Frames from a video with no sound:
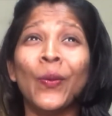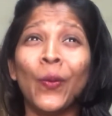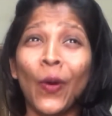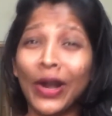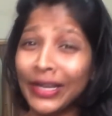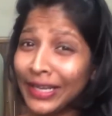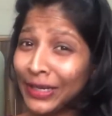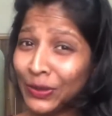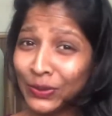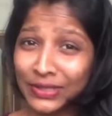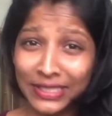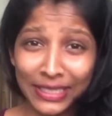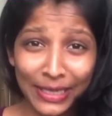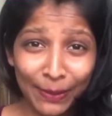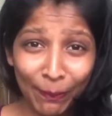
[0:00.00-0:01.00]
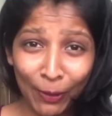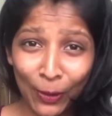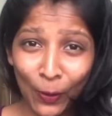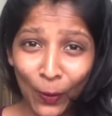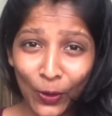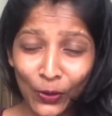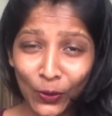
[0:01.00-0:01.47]
wanting to sleep a
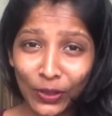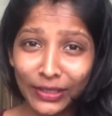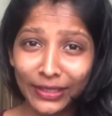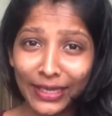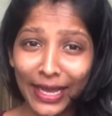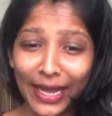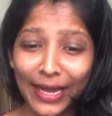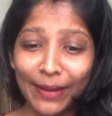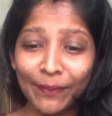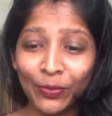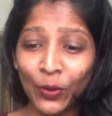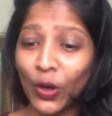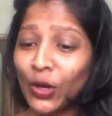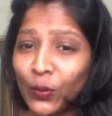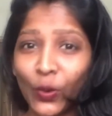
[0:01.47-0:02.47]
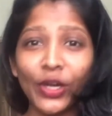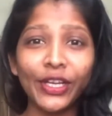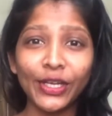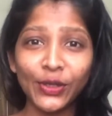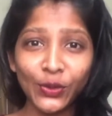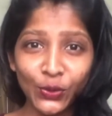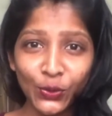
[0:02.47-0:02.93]
lot all the time, not
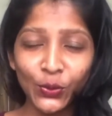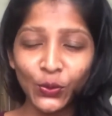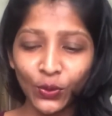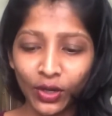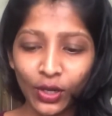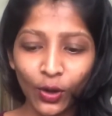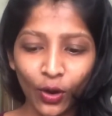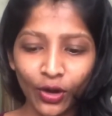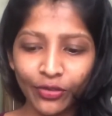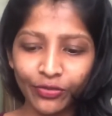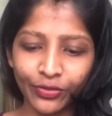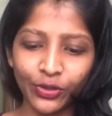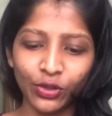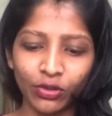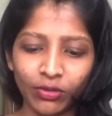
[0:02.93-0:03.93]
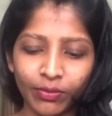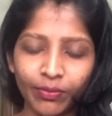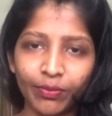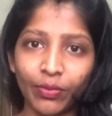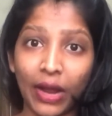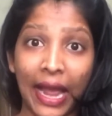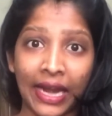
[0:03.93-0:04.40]
wanting to do a lot of
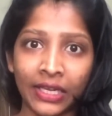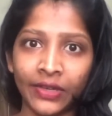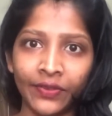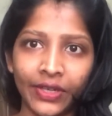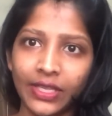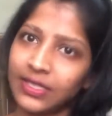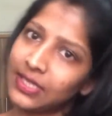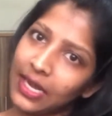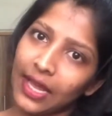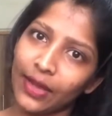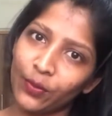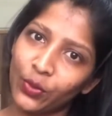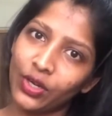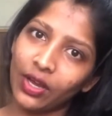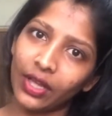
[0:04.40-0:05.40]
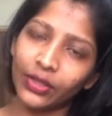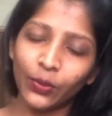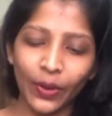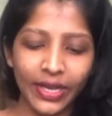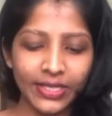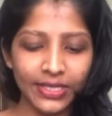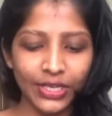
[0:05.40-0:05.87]
activities that I would
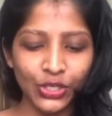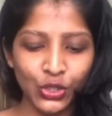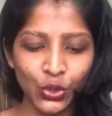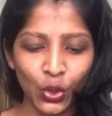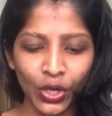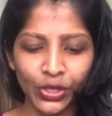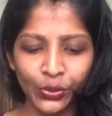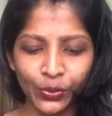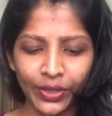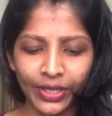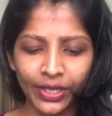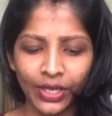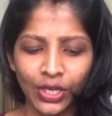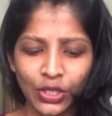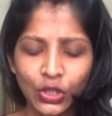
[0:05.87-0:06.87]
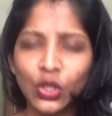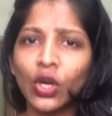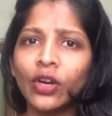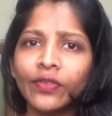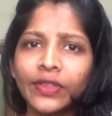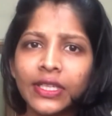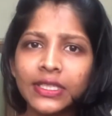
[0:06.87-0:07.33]
otherwise enjoy doing. So a
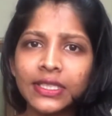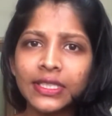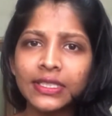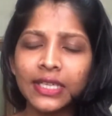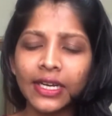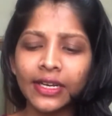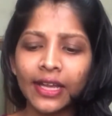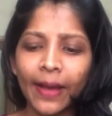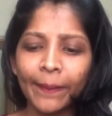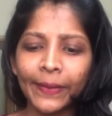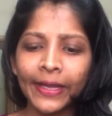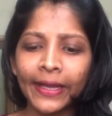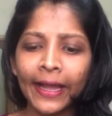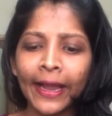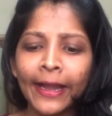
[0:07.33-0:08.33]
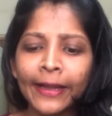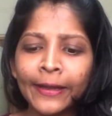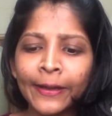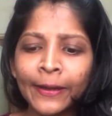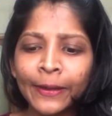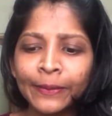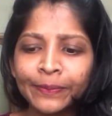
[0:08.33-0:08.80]
lot of these things started happening, and